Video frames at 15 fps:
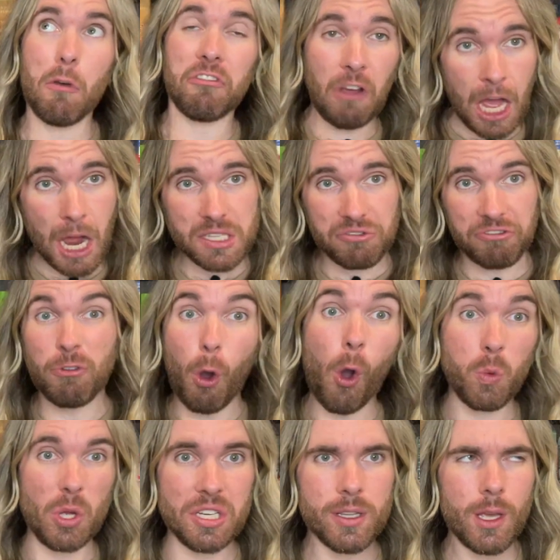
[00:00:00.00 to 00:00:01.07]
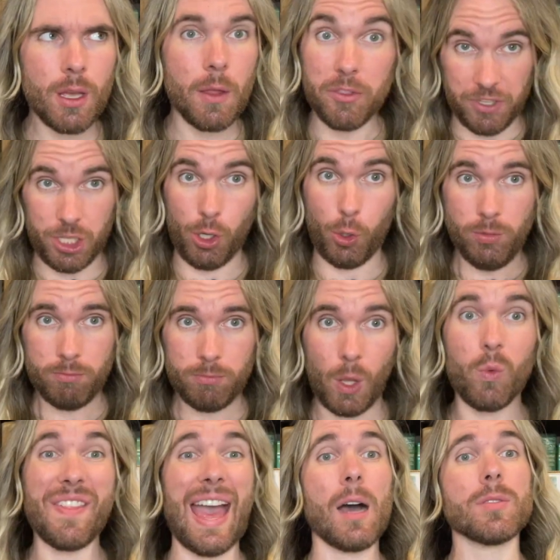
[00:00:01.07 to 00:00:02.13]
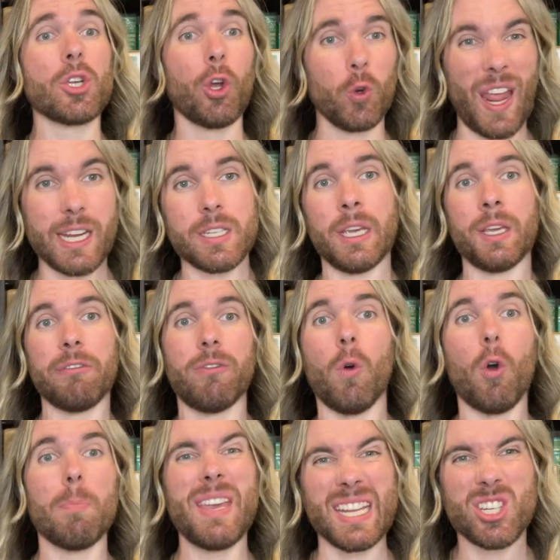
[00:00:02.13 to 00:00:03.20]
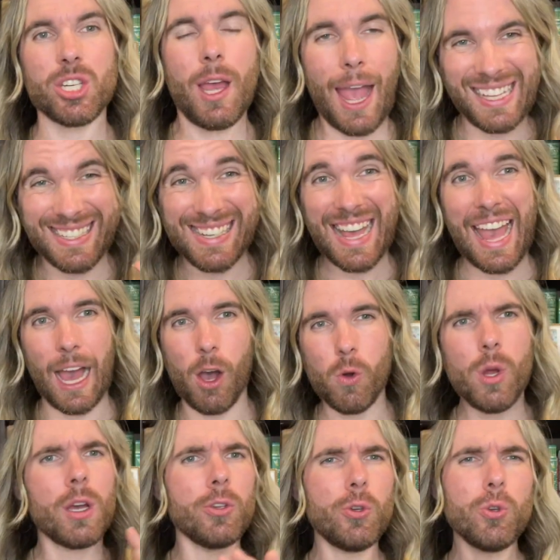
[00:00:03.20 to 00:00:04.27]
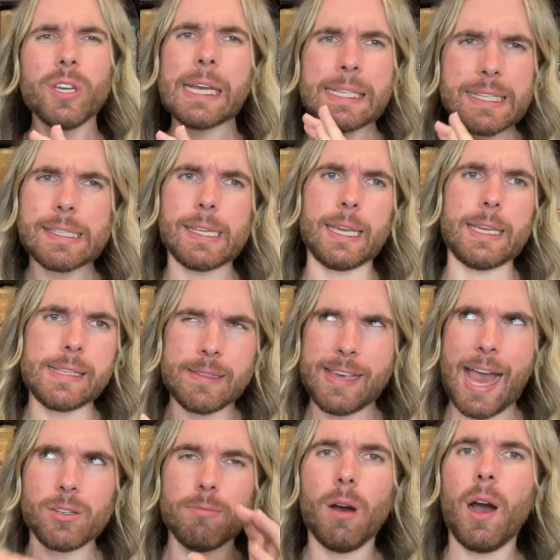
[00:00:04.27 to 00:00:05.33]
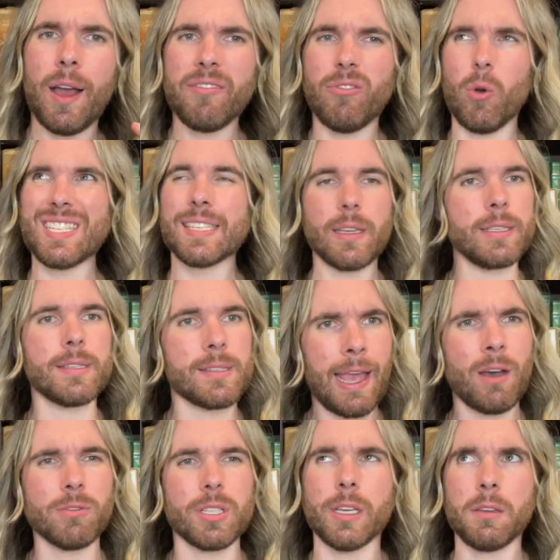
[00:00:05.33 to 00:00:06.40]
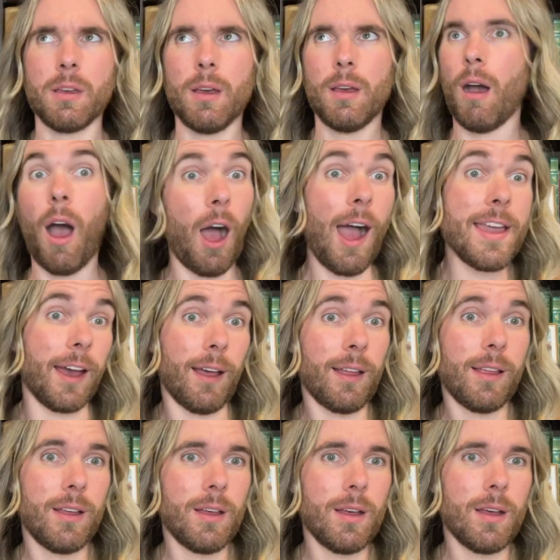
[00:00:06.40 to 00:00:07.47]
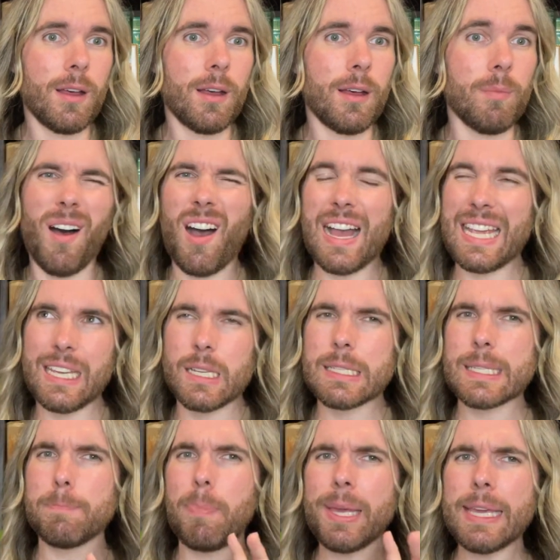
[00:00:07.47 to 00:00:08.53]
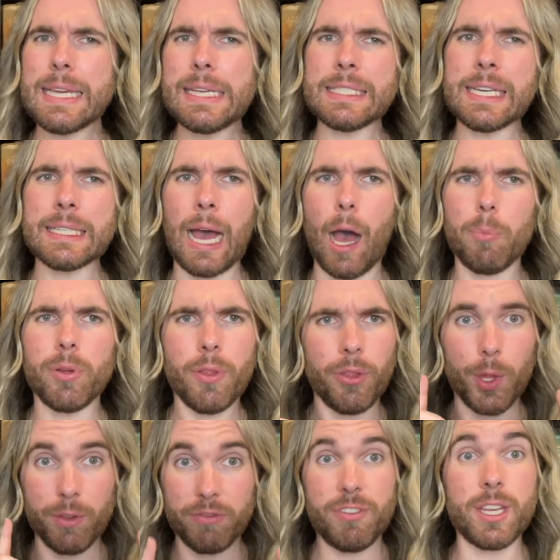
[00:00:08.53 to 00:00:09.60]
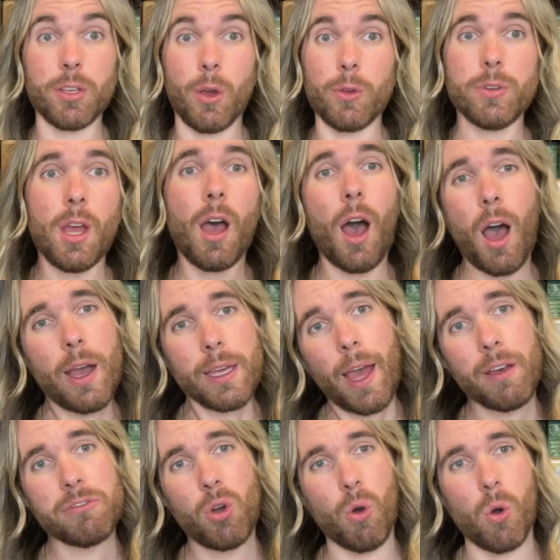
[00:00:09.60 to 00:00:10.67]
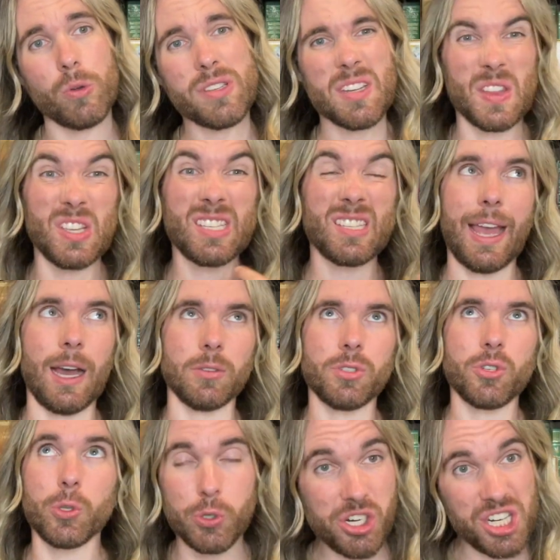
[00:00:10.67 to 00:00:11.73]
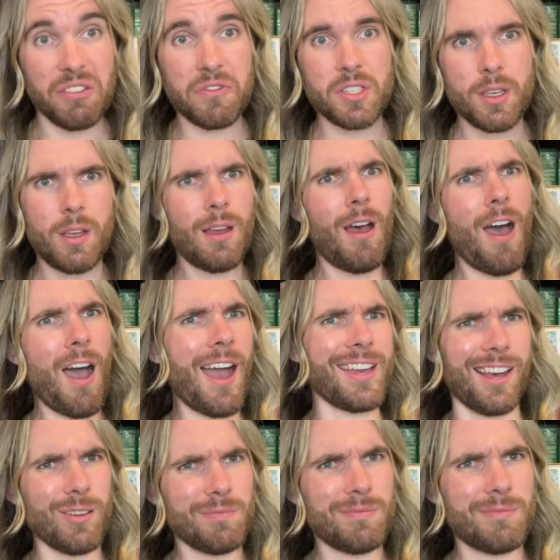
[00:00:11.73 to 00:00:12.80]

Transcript: fast forward the video without correcting for pitch, and now you can see that my voice is sounding higher. By speeding up the video, I have caused the sound to shift higher.